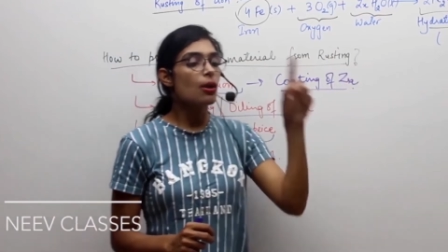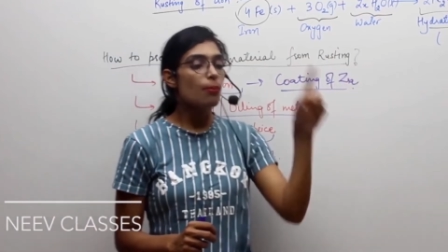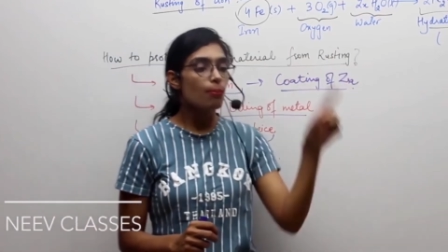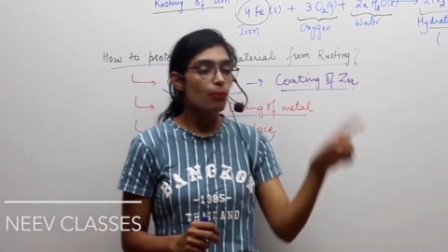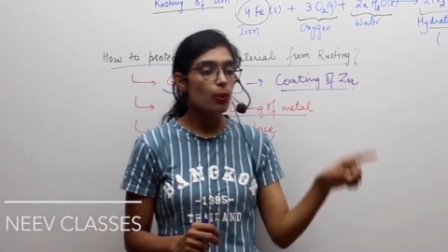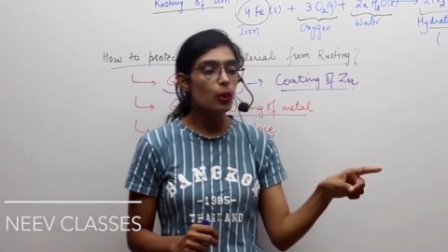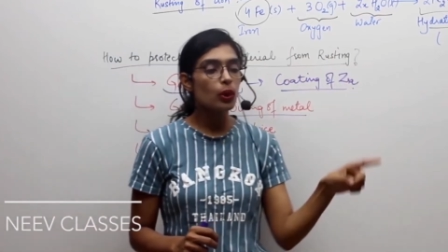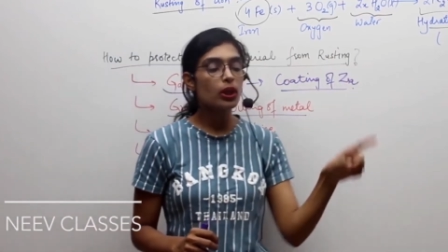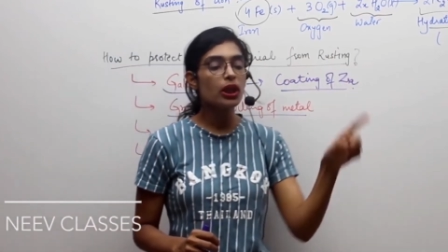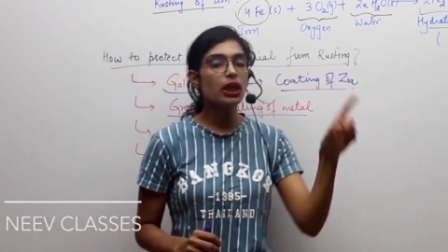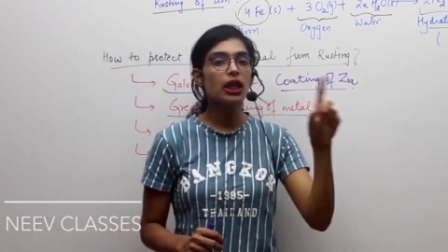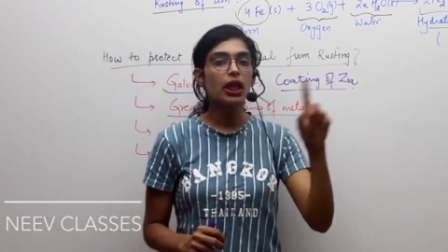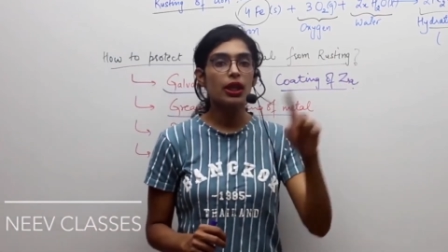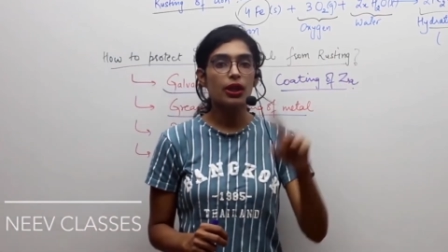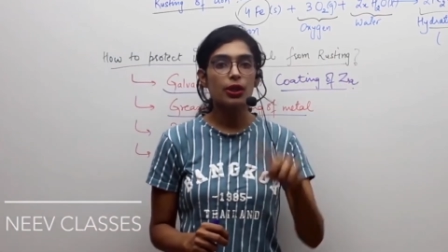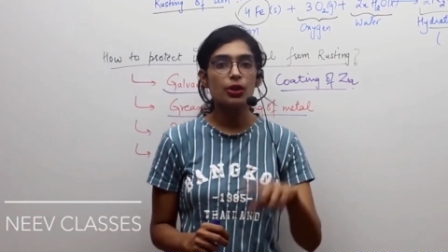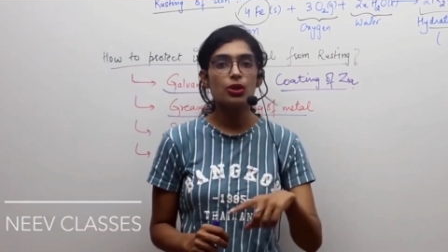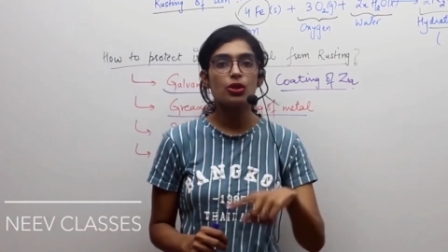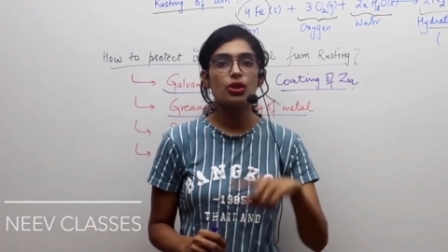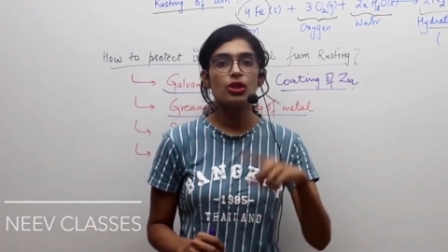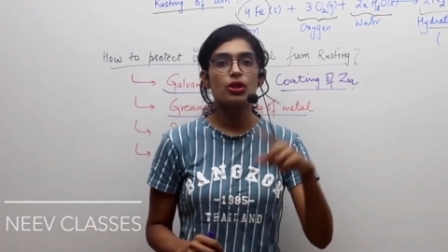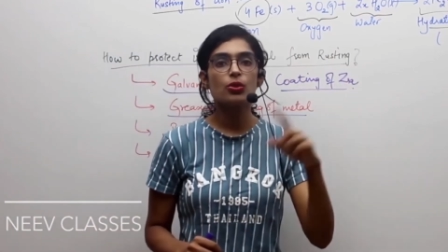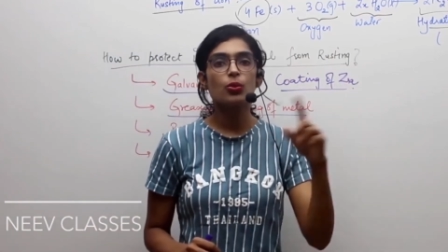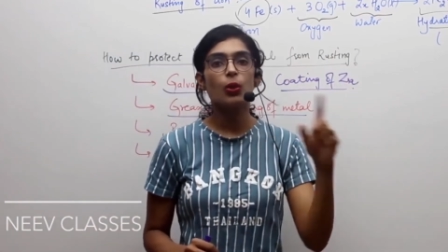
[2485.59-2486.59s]
both the
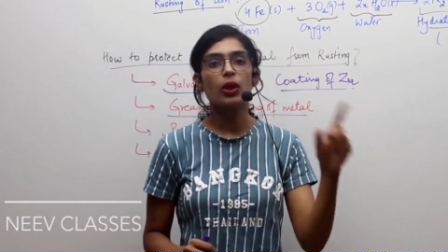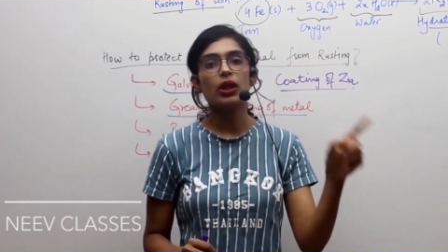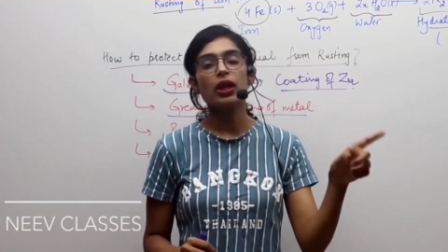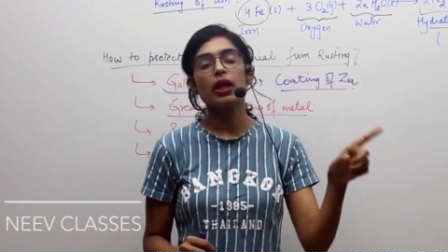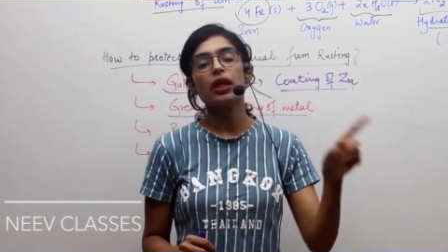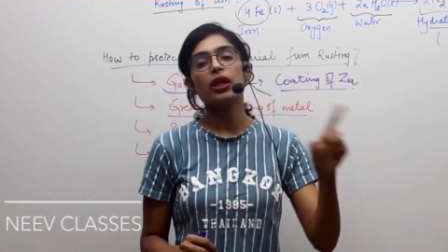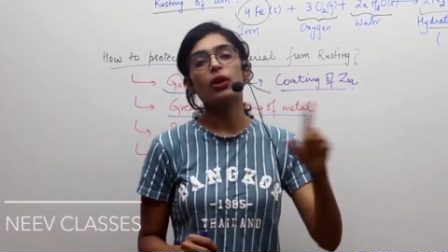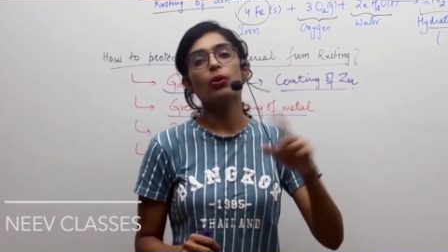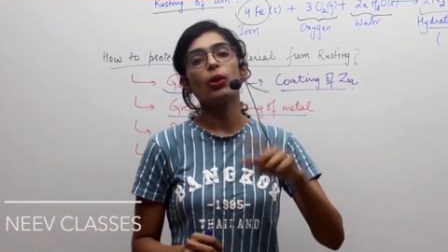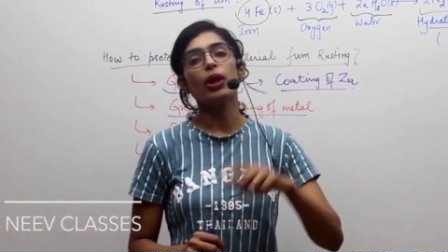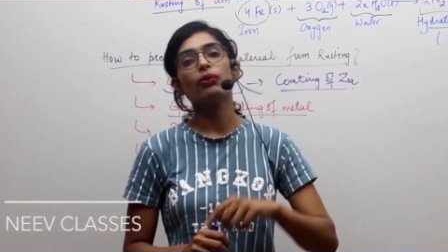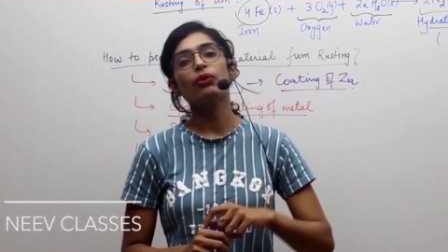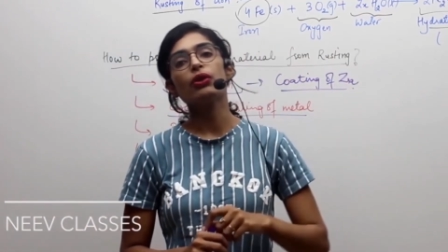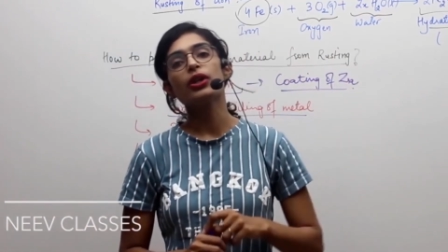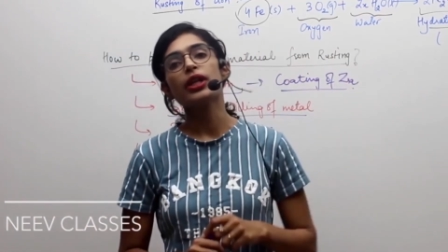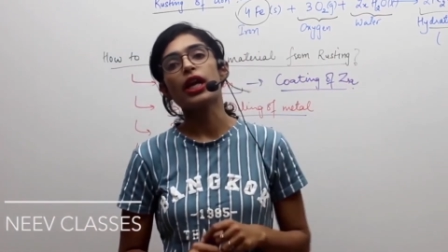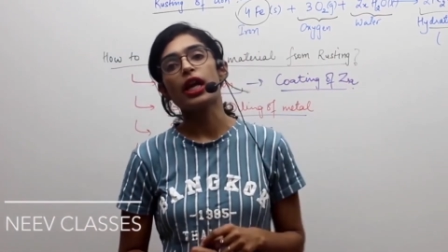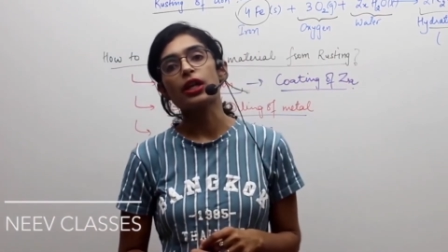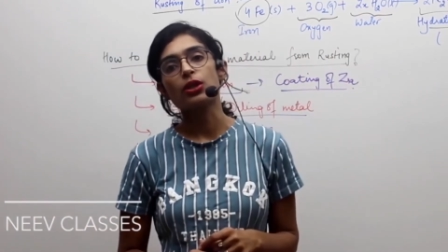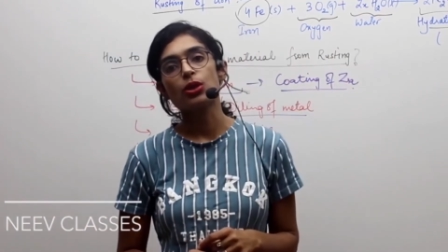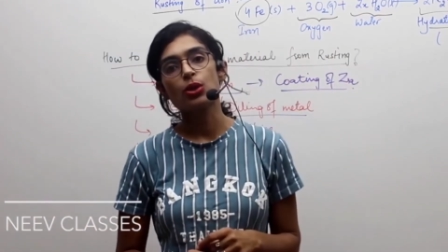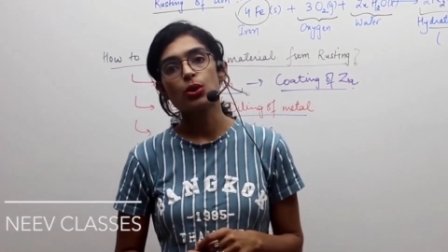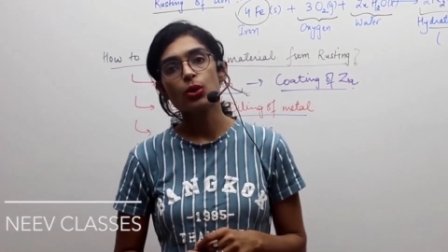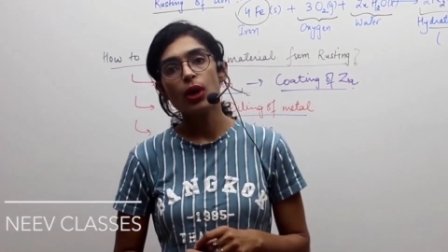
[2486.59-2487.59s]
conditions what are required for
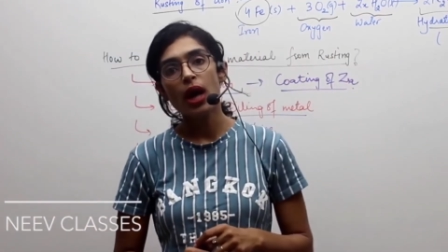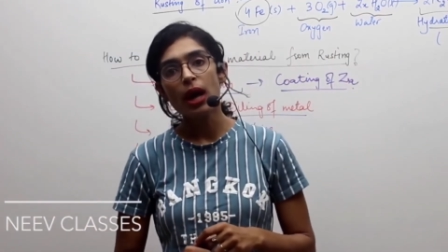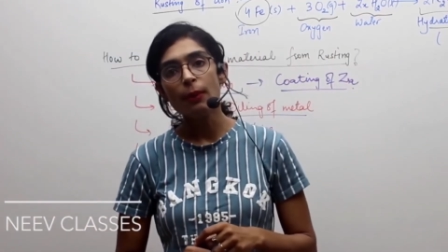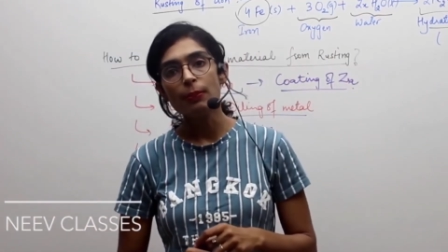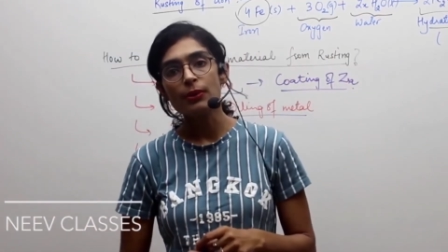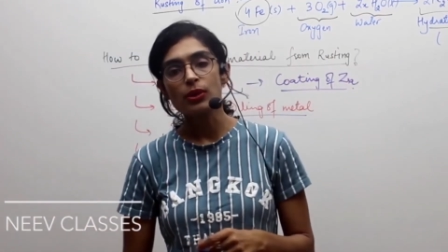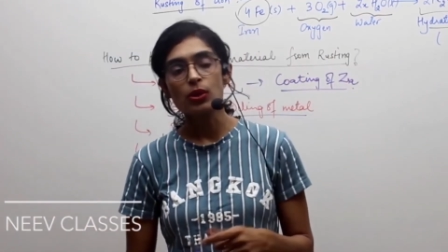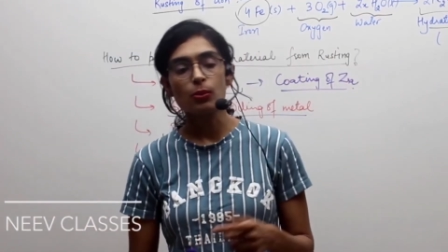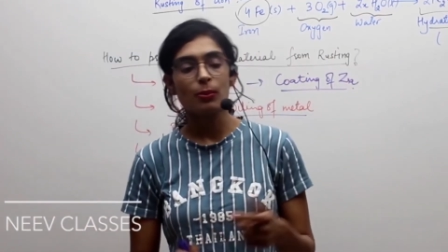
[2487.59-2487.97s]
reaction to happen.